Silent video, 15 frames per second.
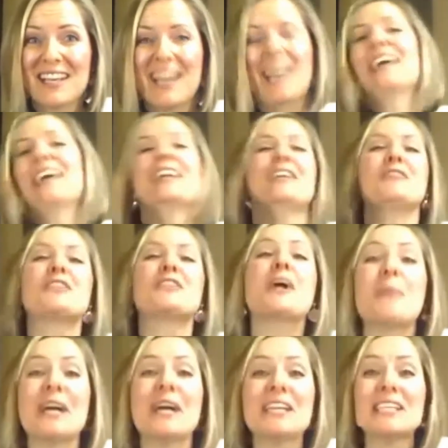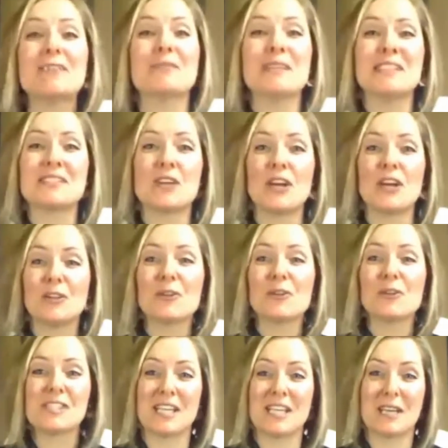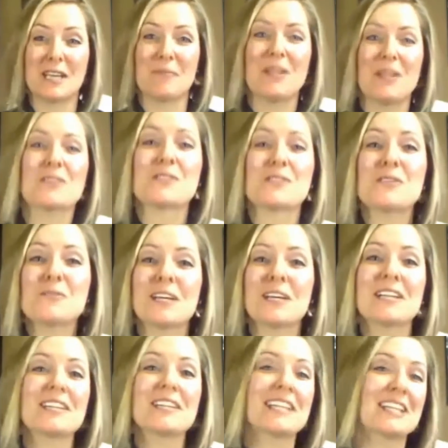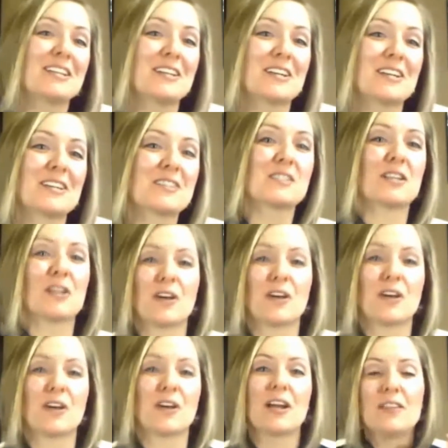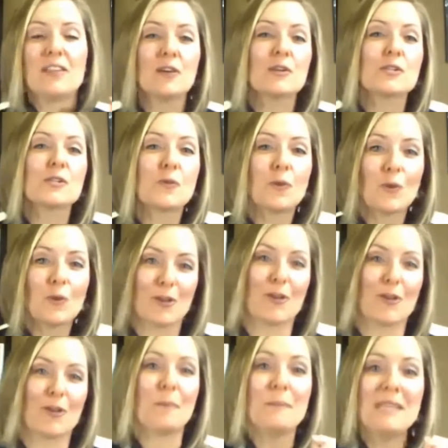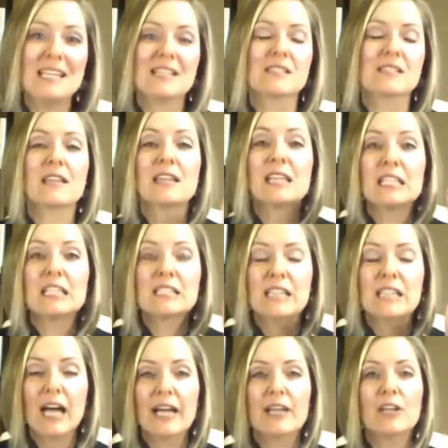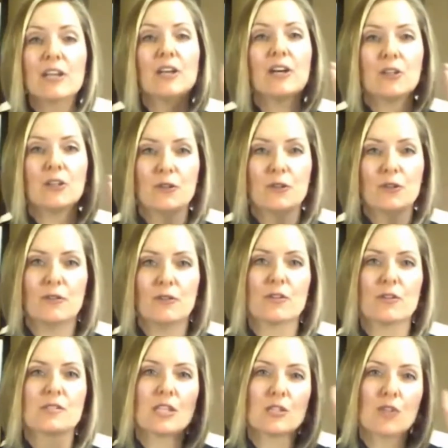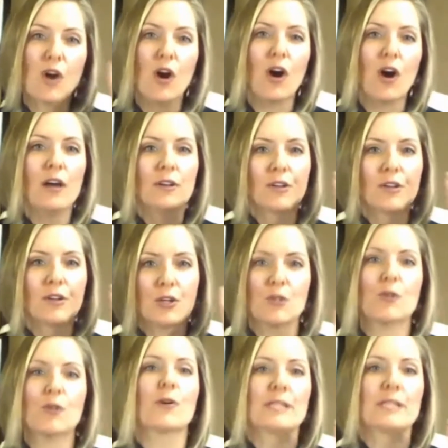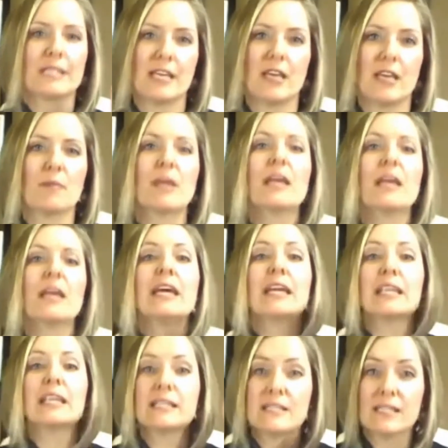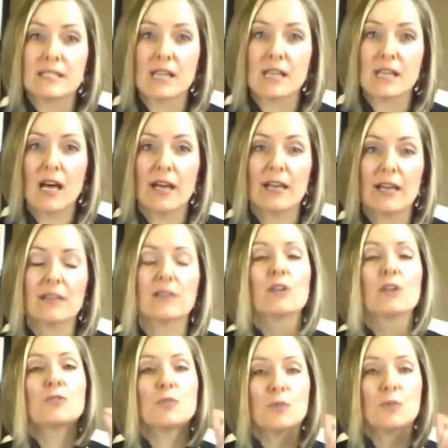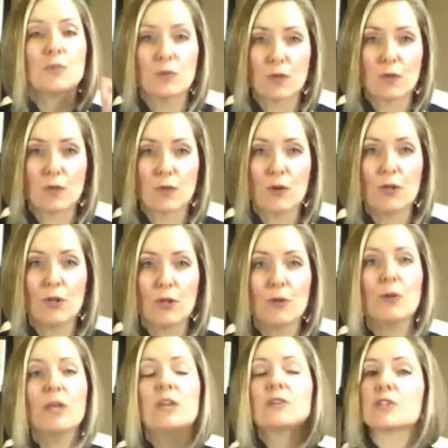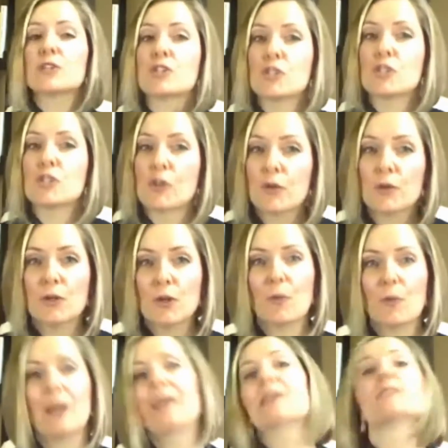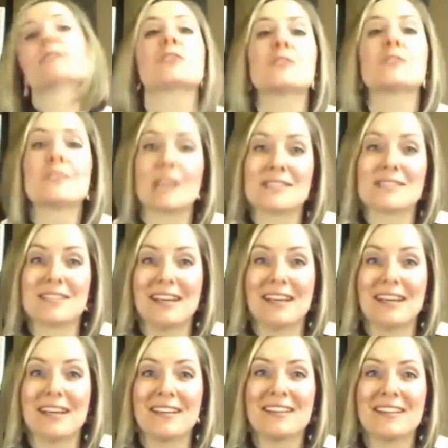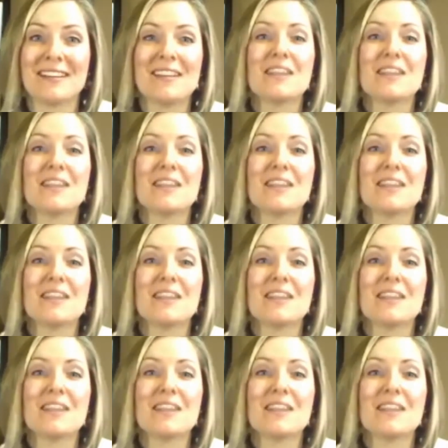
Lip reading: And if it's on my team, it means it's on your team. So this is what I'd like you to consider. There is order means that the entire universe is on your team. It is designed to grow you, to show you your way to your destiny,